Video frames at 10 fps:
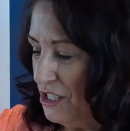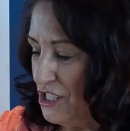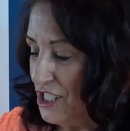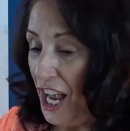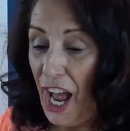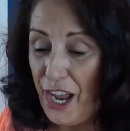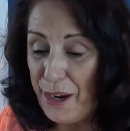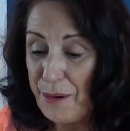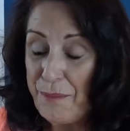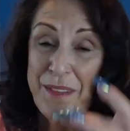
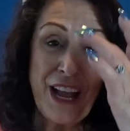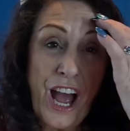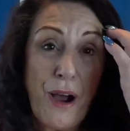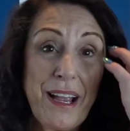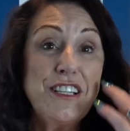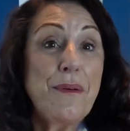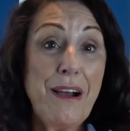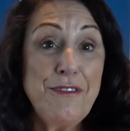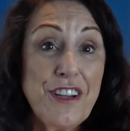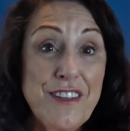So, okay, so I
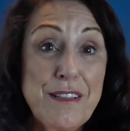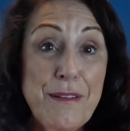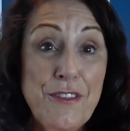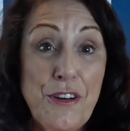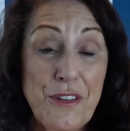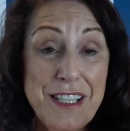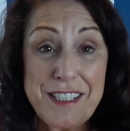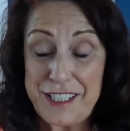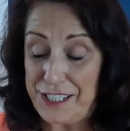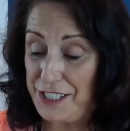haven't done this before.
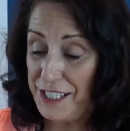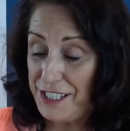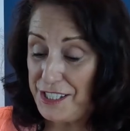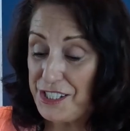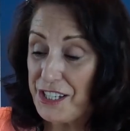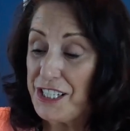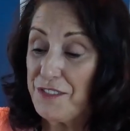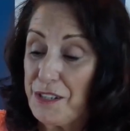This is straight up.